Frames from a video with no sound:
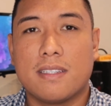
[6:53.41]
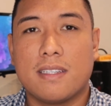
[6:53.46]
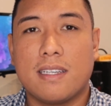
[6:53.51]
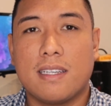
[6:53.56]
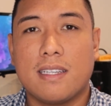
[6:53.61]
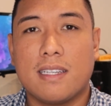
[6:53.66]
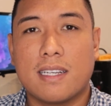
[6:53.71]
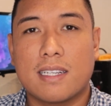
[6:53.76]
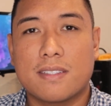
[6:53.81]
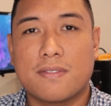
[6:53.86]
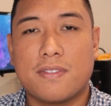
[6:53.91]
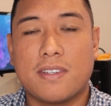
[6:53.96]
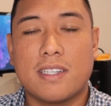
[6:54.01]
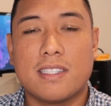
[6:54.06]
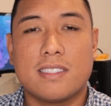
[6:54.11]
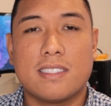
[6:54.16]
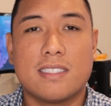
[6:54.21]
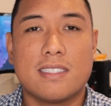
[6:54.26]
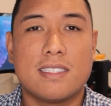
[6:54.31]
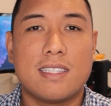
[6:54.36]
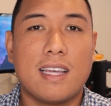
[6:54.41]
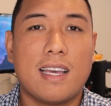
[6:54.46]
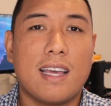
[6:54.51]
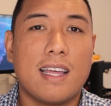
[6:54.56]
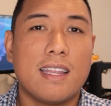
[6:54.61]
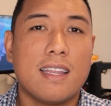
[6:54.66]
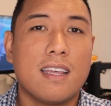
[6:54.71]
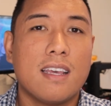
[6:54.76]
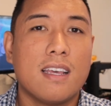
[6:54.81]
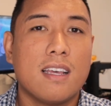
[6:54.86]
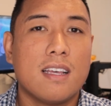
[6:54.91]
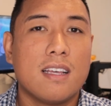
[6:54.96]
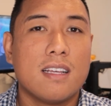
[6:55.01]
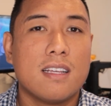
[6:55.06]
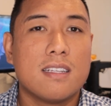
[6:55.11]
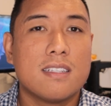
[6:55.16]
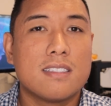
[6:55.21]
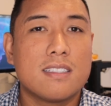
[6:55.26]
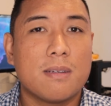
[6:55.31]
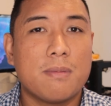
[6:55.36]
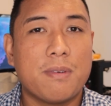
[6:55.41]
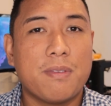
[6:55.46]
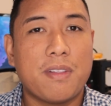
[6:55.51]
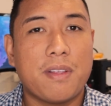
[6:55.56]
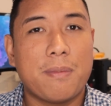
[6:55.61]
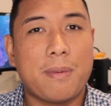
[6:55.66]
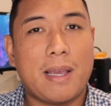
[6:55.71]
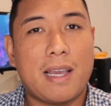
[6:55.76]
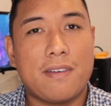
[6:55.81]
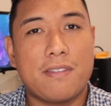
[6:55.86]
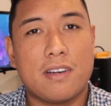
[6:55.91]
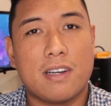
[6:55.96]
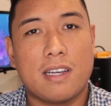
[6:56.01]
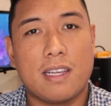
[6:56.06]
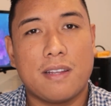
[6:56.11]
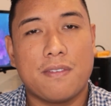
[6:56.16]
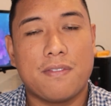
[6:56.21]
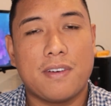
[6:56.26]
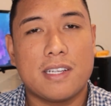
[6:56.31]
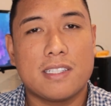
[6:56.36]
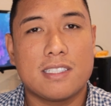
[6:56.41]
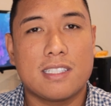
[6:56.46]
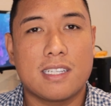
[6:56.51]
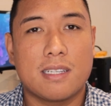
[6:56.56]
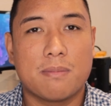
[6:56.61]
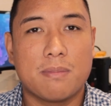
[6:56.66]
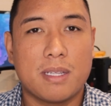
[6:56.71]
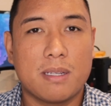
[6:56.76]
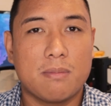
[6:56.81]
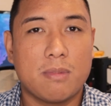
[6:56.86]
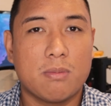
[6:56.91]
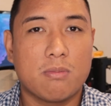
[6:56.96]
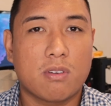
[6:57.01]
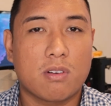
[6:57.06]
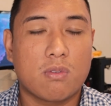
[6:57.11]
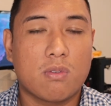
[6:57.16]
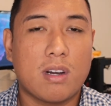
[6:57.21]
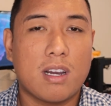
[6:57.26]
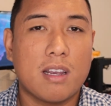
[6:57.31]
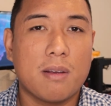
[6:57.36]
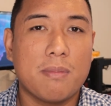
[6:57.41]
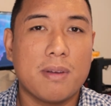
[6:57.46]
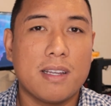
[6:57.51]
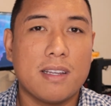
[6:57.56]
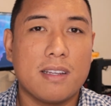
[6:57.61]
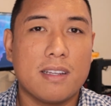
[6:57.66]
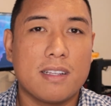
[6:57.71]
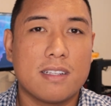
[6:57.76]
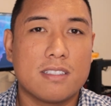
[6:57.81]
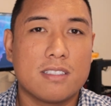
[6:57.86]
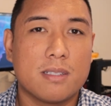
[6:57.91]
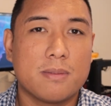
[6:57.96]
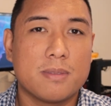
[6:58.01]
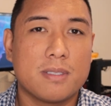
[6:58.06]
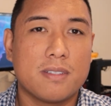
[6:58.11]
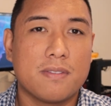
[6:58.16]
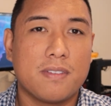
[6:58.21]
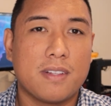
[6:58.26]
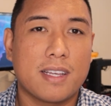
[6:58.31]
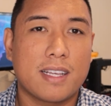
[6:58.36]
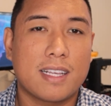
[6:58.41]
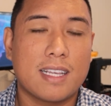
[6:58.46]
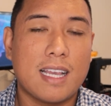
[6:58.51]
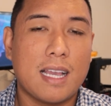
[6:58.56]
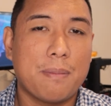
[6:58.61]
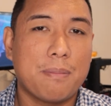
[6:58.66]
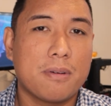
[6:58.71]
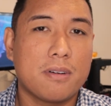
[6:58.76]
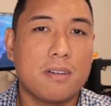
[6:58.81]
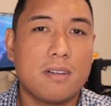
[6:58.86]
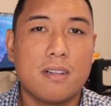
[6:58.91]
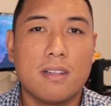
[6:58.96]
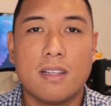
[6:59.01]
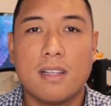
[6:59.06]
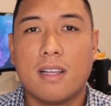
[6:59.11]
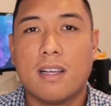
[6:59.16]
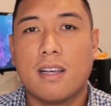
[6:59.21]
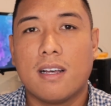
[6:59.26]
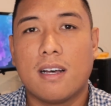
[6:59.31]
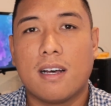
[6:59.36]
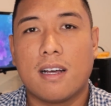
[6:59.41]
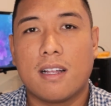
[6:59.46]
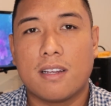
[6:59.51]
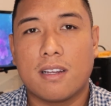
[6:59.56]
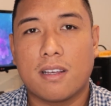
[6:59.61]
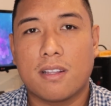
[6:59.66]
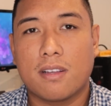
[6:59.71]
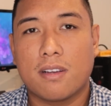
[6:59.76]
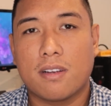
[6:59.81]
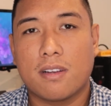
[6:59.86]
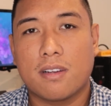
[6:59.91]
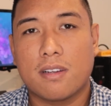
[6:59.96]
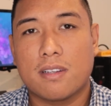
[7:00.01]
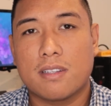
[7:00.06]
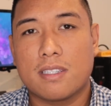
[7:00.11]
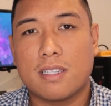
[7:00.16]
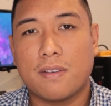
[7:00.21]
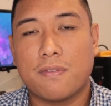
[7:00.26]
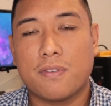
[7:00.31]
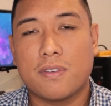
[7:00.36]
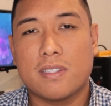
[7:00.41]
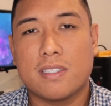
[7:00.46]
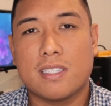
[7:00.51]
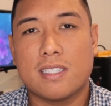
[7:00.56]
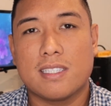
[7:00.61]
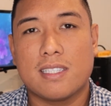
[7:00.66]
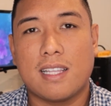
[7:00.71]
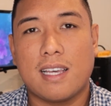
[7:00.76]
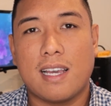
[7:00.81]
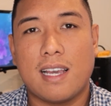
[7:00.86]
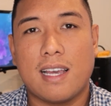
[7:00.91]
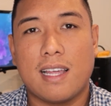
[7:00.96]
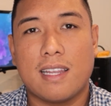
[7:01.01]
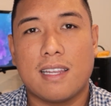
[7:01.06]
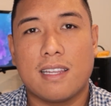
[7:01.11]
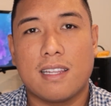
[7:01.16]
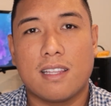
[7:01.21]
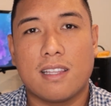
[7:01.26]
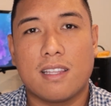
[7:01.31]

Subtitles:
index funds is that some of them have an investing minimum requirement in terms of like capital. Another difference is that